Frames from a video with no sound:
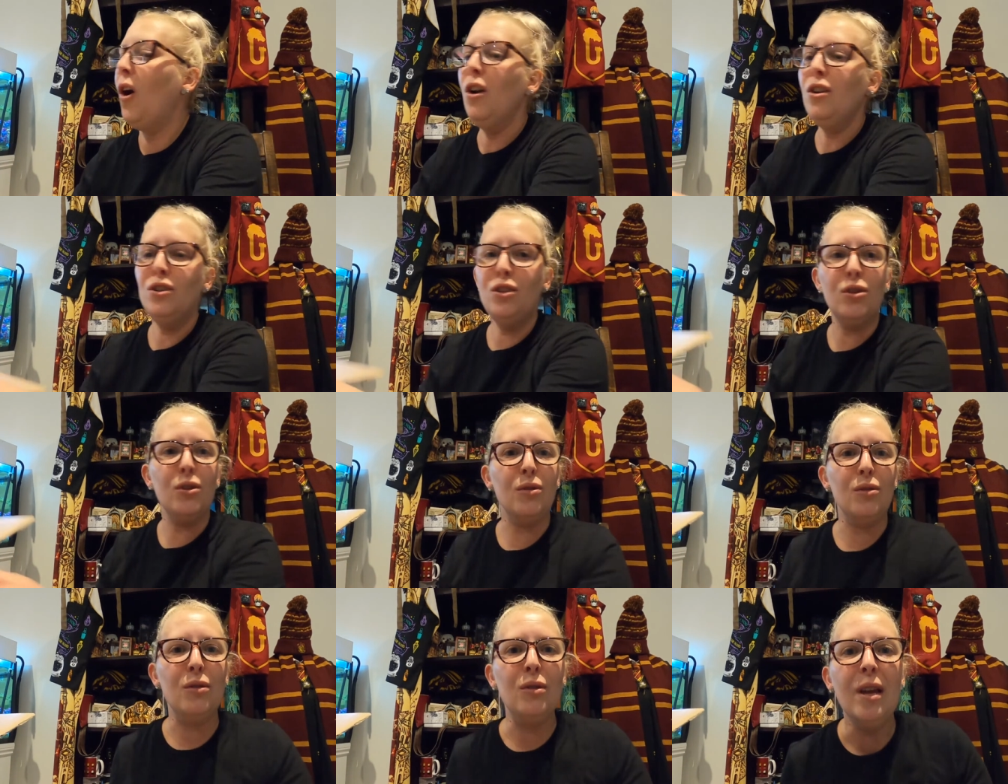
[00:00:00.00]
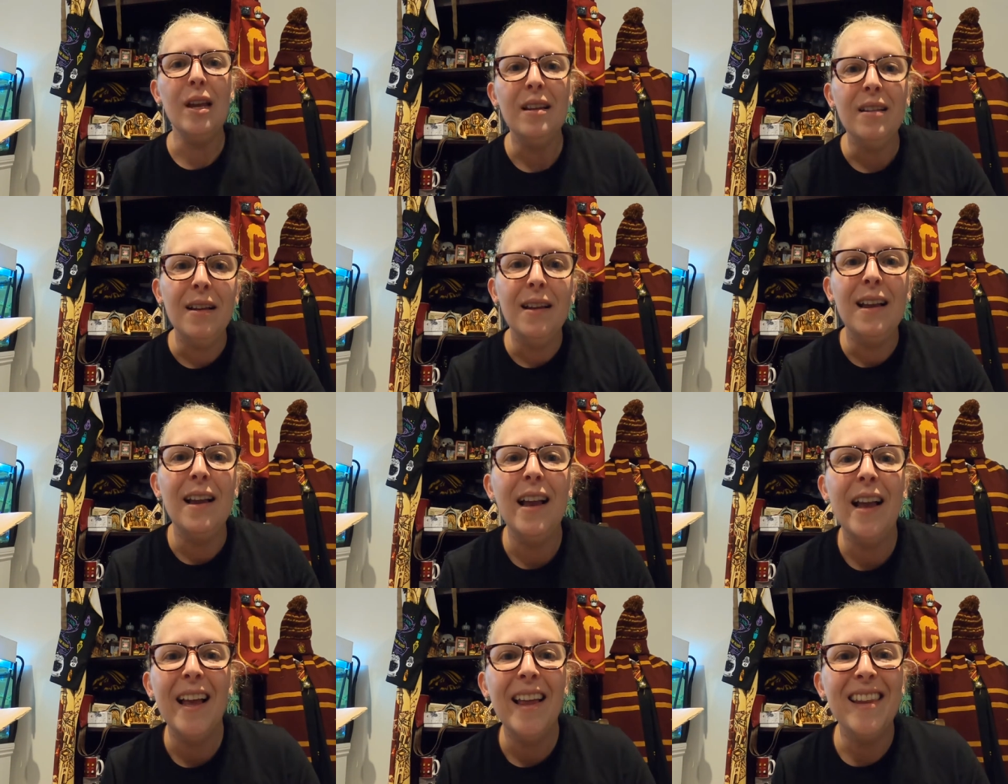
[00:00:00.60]
on to
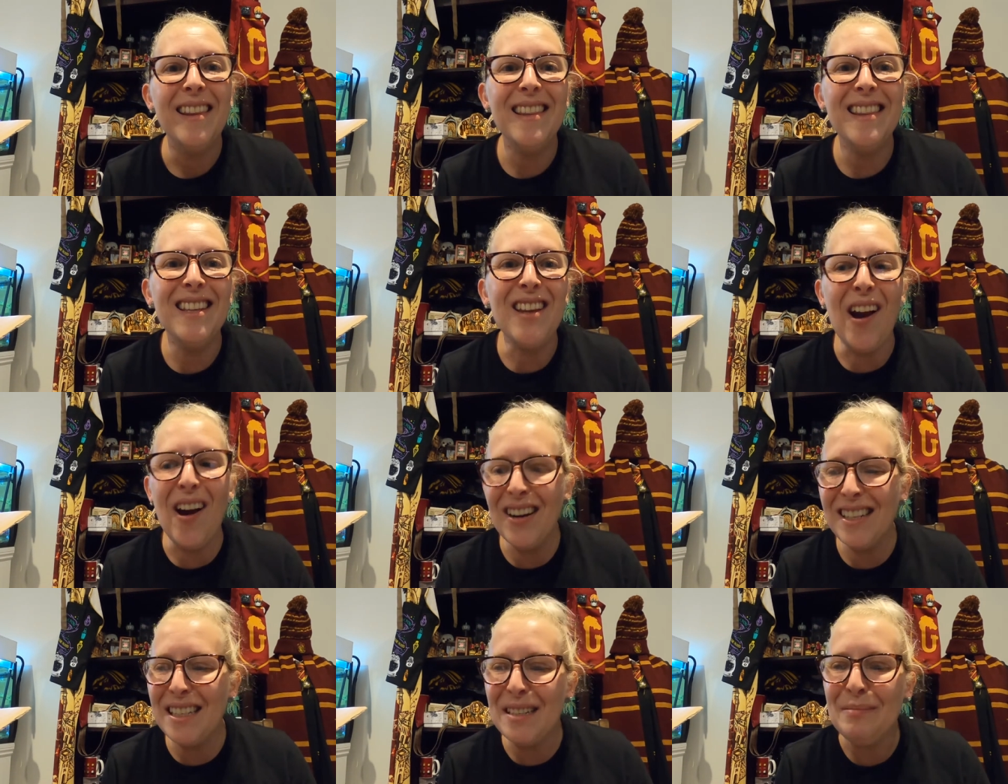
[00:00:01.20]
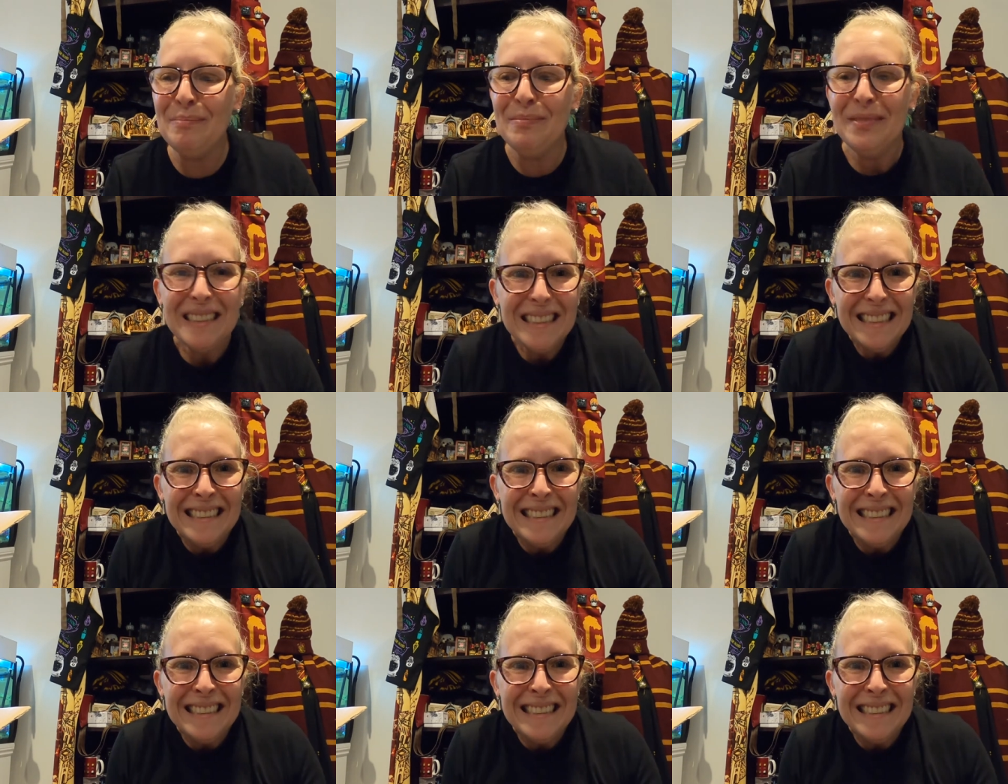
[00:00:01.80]
the item.